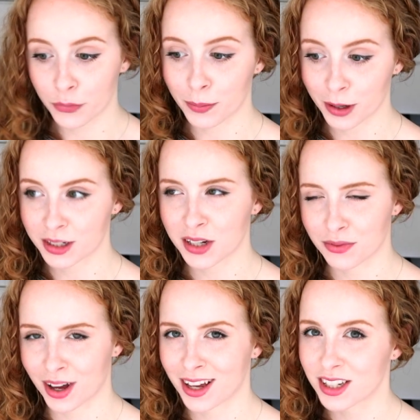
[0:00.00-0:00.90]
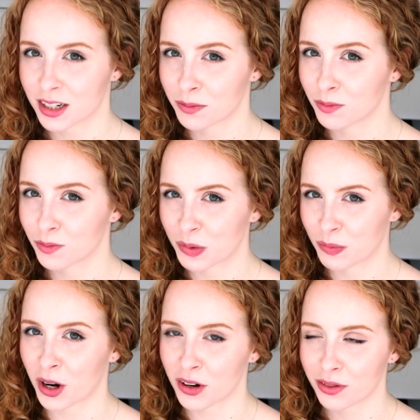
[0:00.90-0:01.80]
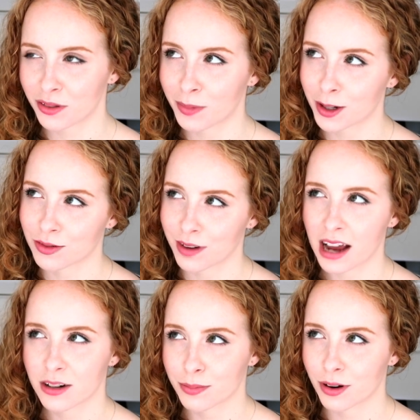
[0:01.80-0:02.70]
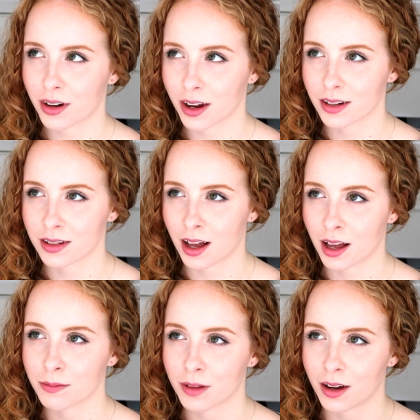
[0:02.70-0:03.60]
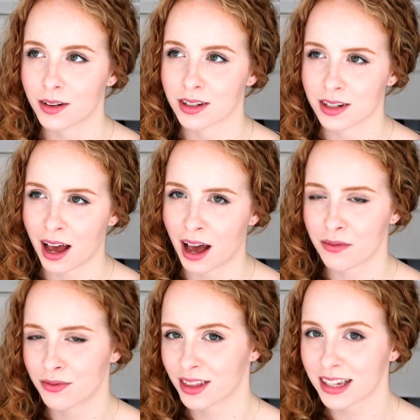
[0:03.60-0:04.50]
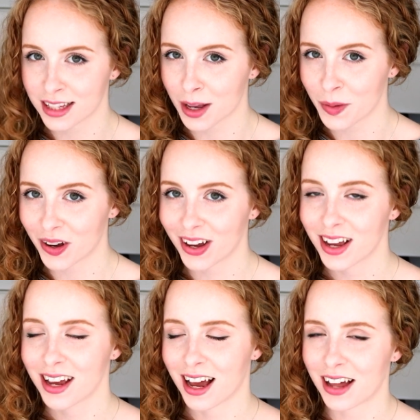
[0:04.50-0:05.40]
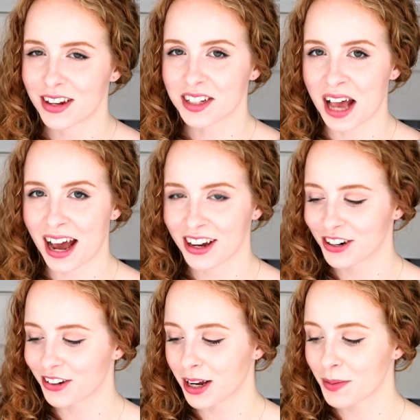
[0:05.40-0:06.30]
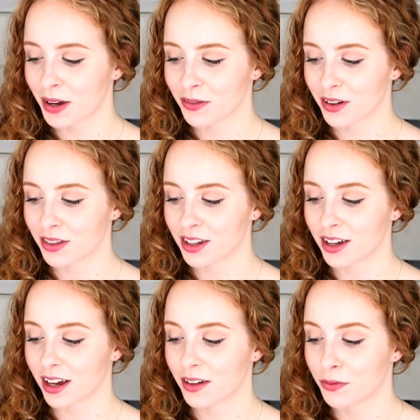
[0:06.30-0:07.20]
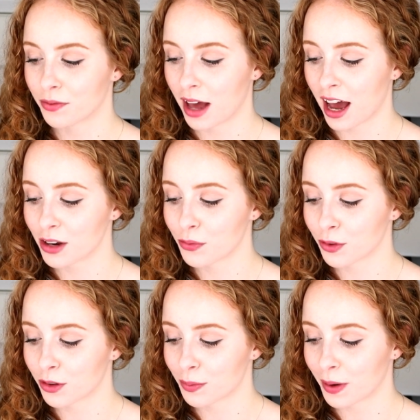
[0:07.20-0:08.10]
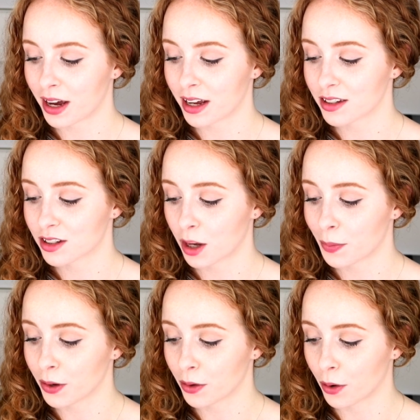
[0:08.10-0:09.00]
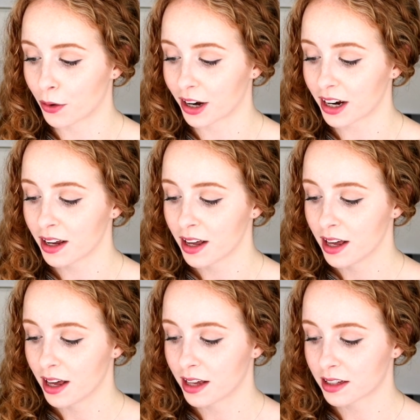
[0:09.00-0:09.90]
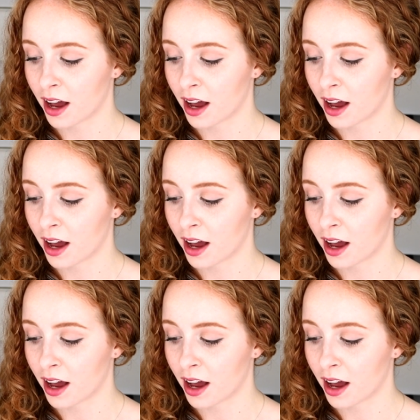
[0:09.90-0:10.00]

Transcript: for beauty first and with one of the most random products I'm going to have for this summer, and it's hand cream. I've got the Hand Food by Soap & Glory. It's a